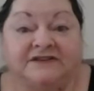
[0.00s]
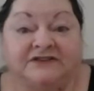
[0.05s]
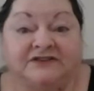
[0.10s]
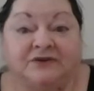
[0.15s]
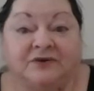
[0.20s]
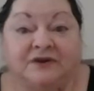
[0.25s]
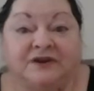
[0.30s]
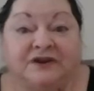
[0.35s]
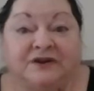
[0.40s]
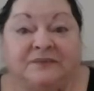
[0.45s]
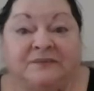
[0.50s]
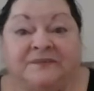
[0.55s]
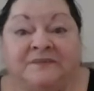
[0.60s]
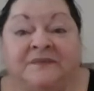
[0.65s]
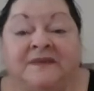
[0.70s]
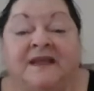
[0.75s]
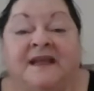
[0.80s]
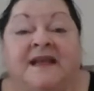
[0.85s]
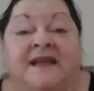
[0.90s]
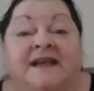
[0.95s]
show you.
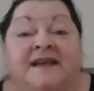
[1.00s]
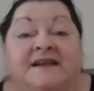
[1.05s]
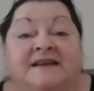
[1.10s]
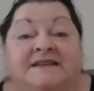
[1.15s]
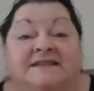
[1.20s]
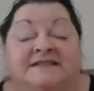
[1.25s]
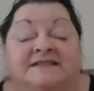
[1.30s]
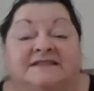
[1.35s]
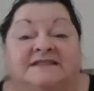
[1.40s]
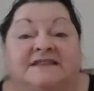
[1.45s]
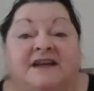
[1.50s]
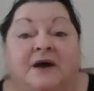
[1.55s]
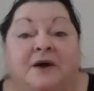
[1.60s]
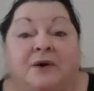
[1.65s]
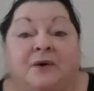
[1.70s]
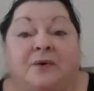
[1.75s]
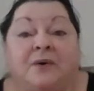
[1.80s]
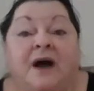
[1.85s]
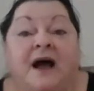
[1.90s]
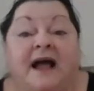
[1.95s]

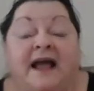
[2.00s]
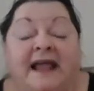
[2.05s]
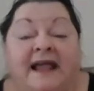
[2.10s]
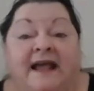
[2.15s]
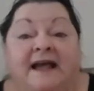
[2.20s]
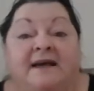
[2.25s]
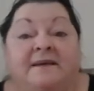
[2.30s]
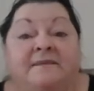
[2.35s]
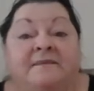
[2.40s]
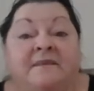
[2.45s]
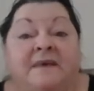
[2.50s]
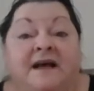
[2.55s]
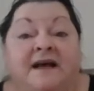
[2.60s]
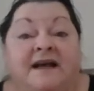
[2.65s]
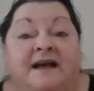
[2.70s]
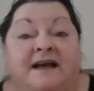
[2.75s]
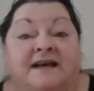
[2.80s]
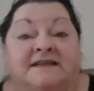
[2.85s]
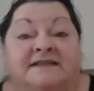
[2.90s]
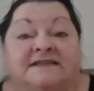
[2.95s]
So I am
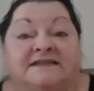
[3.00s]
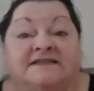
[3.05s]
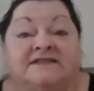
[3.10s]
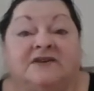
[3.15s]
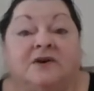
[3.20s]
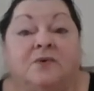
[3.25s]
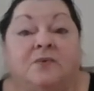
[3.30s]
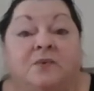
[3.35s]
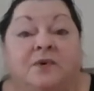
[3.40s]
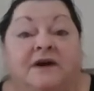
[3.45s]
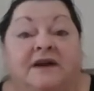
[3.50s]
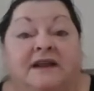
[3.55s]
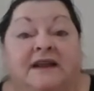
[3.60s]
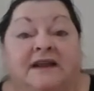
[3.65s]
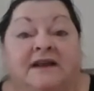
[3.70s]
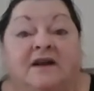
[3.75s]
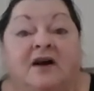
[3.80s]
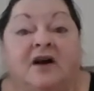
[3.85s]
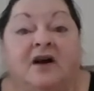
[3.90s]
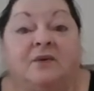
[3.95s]
still
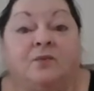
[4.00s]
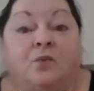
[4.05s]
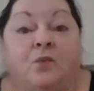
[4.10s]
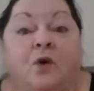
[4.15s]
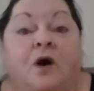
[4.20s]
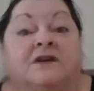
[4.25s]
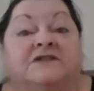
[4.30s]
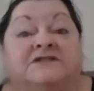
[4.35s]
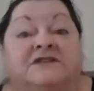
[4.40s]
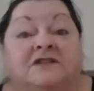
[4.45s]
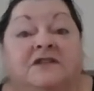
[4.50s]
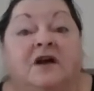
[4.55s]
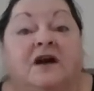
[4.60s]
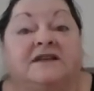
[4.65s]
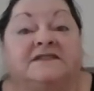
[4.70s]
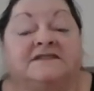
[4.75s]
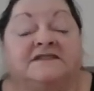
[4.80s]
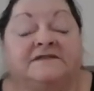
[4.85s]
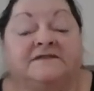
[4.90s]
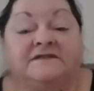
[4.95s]
working on
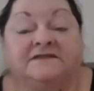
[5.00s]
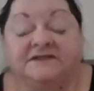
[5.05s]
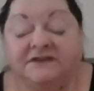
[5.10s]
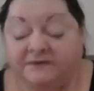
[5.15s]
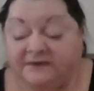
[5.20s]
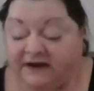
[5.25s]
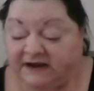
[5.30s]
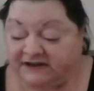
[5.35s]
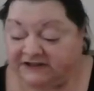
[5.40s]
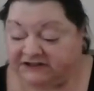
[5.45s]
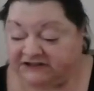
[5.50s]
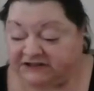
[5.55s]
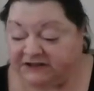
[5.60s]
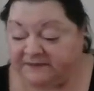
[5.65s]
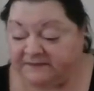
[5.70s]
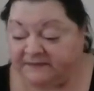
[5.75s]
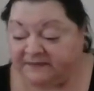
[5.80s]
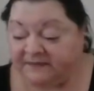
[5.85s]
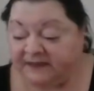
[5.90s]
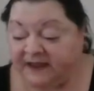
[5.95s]
washcloths for
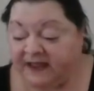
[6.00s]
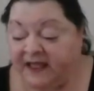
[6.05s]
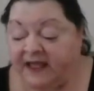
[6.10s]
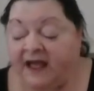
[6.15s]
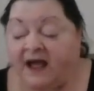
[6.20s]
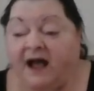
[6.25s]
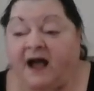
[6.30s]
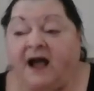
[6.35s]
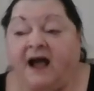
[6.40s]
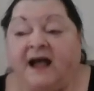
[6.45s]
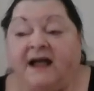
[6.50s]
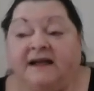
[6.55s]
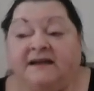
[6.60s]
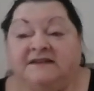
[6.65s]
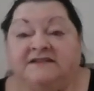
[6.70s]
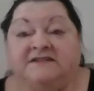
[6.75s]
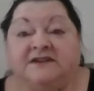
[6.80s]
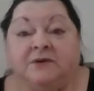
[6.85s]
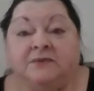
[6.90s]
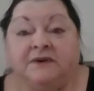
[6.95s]
donation.
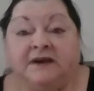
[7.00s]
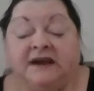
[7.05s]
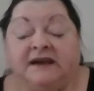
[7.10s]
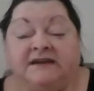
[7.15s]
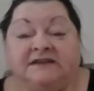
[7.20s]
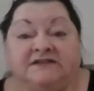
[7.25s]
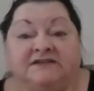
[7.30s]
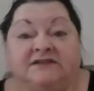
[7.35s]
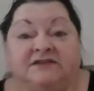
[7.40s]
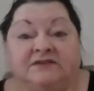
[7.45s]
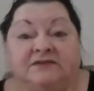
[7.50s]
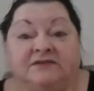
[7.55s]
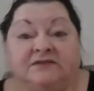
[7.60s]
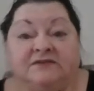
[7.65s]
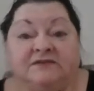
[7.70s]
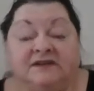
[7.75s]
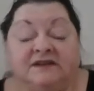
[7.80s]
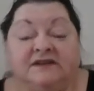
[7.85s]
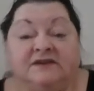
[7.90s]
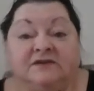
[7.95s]
I donate
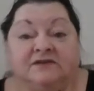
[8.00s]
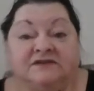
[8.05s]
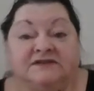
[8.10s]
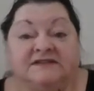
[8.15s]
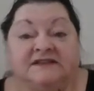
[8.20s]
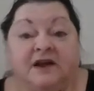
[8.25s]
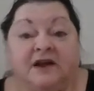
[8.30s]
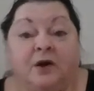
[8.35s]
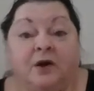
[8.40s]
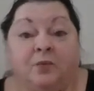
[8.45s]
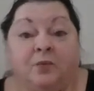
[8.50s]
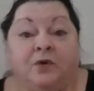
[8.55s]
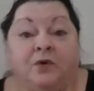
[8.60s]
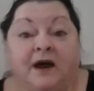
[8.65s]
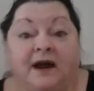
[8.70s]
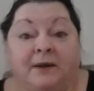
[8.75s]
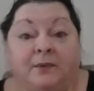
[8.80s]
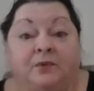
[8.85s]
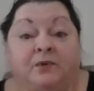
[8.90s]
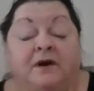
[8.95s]
to the nursing home where
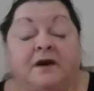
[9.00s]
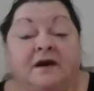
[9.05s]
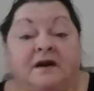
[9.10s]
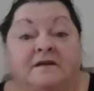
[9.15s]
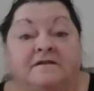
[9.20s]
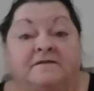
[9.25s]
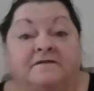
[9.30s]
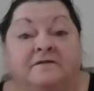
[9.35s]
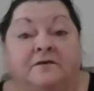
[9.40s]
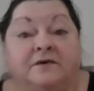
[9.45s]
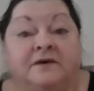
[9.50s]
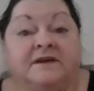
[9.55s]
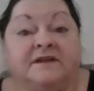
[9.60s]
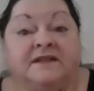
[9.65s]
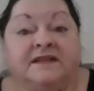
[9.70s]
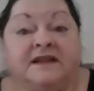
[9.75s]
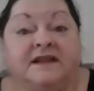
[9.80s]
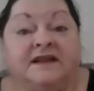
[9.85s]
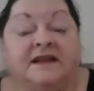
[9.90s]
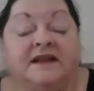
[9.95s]
I work for
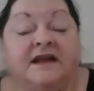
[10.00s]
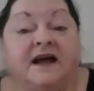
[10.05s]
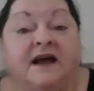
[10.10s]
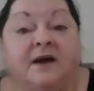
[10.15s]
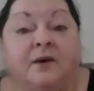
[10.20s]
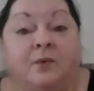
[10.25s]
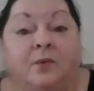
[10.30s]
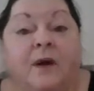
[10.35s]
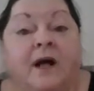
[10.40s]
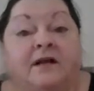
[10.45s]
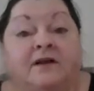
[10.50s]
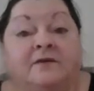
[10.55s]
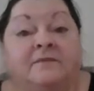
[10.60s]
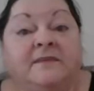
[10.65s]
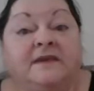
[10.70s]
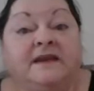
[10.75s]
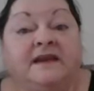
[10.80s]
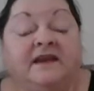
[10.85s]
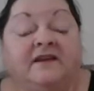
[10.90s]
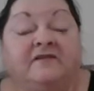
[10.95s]
the
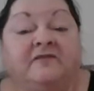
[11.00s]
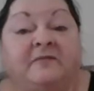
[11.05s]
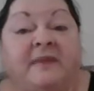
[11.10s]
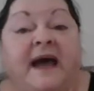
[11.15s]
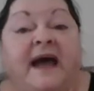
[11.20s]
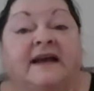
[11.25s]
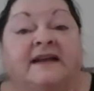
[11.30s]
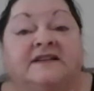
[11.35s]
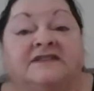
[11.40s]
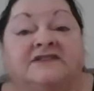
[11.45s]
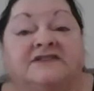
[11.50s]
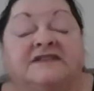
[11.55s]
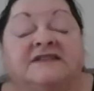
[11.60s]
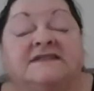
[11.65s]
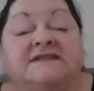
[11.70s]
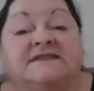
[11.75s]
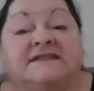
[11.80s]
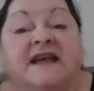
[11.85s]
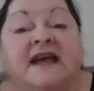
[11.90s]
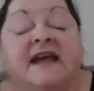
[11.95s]
welcoming gift
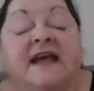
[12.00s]
packages.